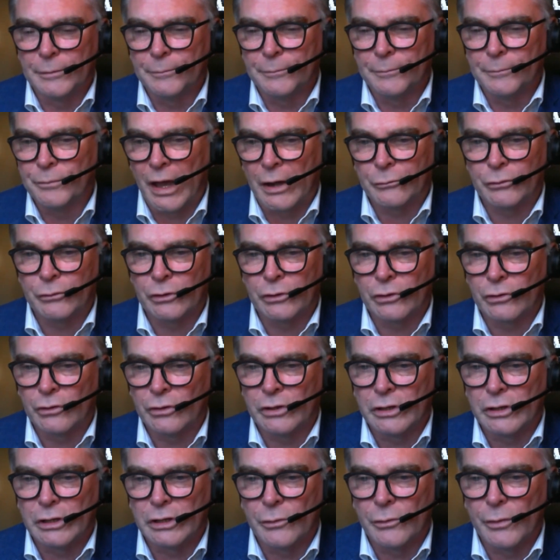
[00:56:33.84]
Africa
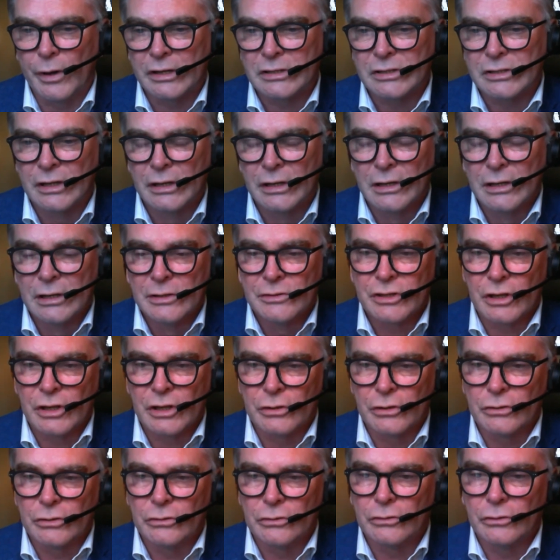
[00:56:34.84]
and the US.
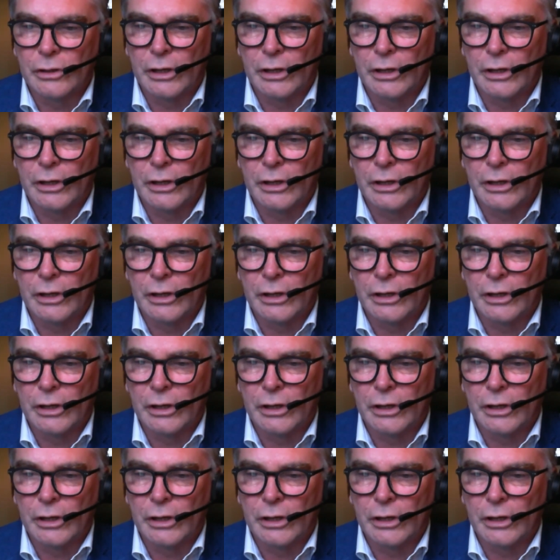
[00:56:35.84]
So